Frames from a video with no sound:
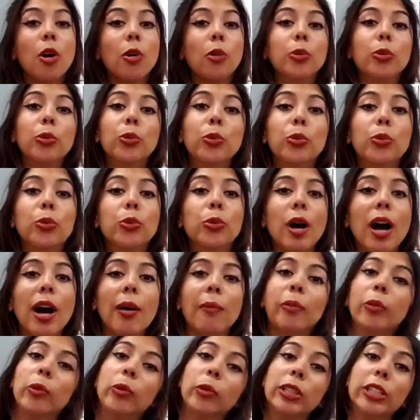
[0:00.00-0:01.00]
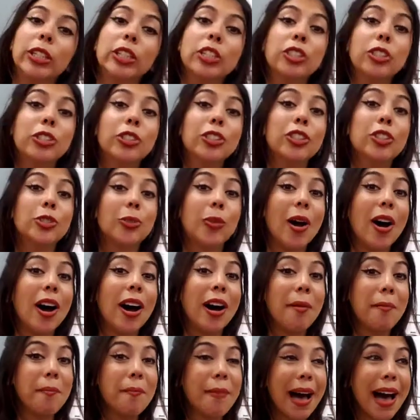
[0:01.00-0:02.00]
I'm going to draw
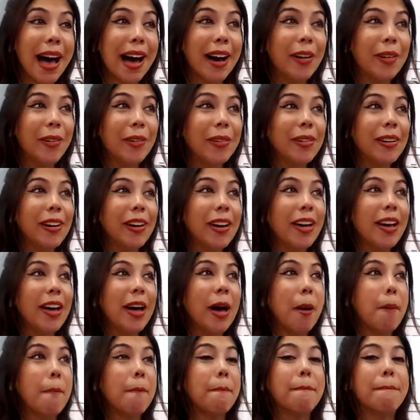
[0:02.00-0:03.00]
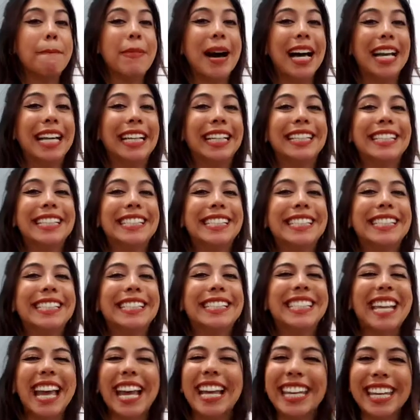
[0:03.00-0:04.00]
about my
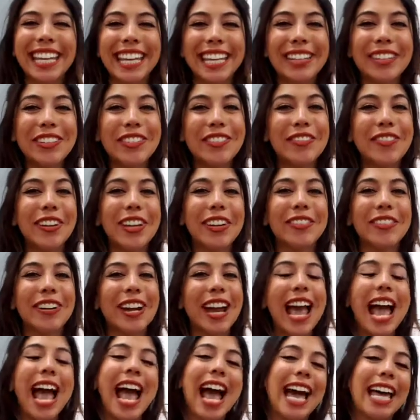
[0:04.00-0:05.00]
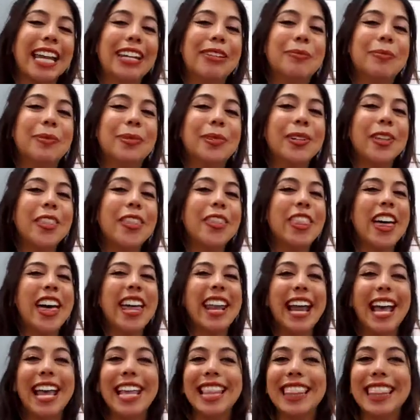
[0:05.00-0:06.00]
second favorite animal that
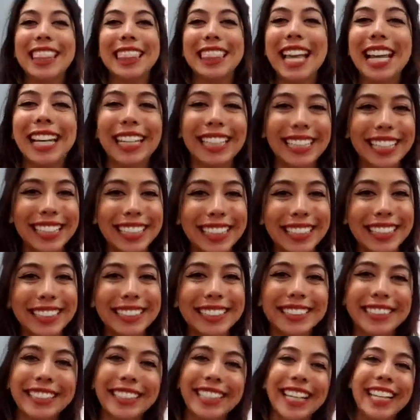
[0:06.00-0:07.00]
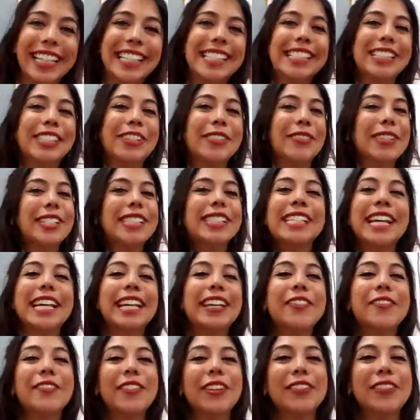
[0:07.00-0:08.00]
I like. Okay, so my
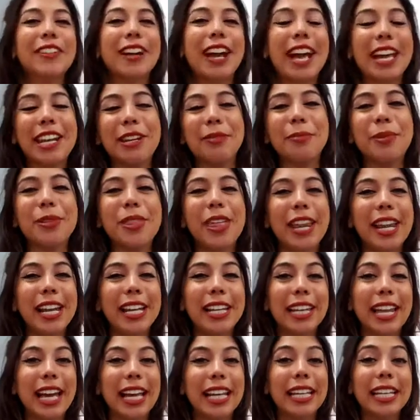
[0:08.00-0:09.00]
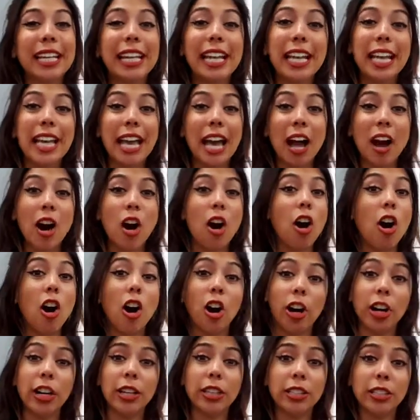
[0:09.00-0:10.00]
second favorite animal that I like
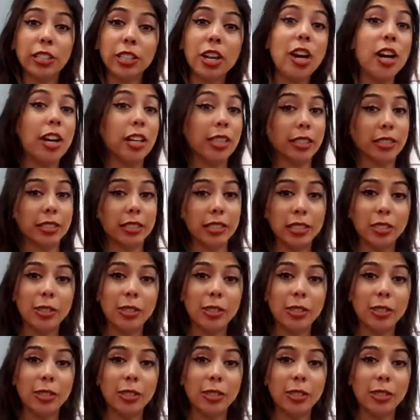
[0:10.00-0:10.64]
are dogs.